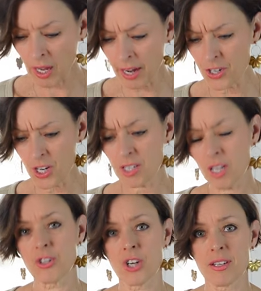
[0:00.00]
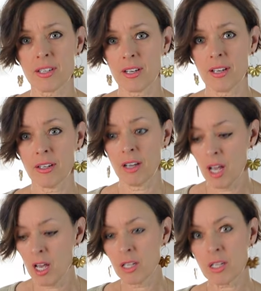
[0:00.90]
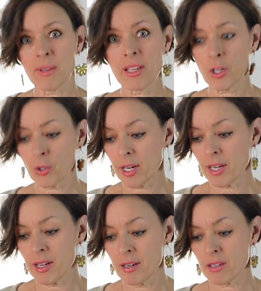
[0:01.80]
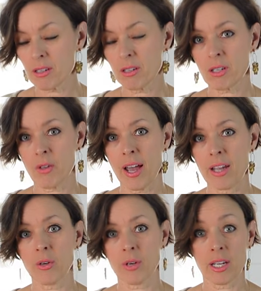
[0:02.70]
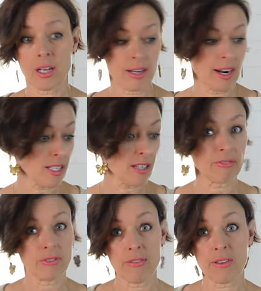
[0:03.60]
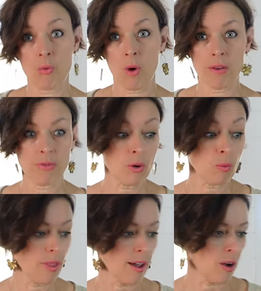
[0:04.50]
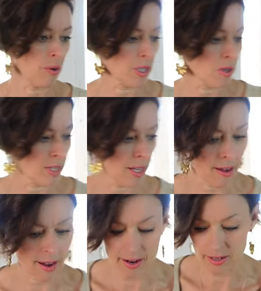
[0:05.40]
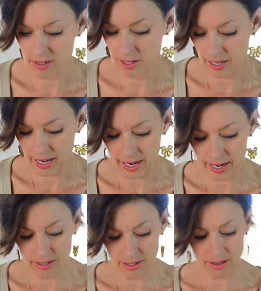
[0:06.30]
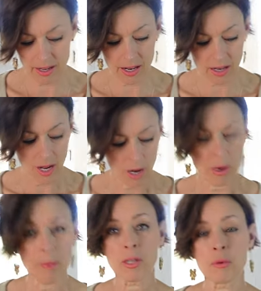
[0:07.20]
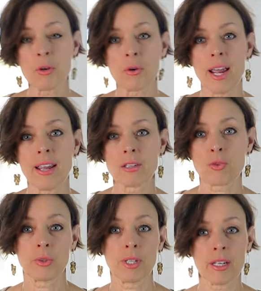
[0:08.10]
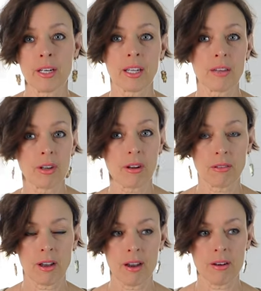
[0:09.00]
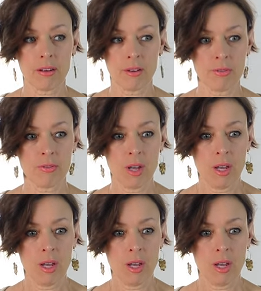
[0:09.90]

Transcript: I just adjusted some of the ingredients so that you can get a nice fluffy waffle without using eggs. And the pumpkin puree is really gonna give it a lot of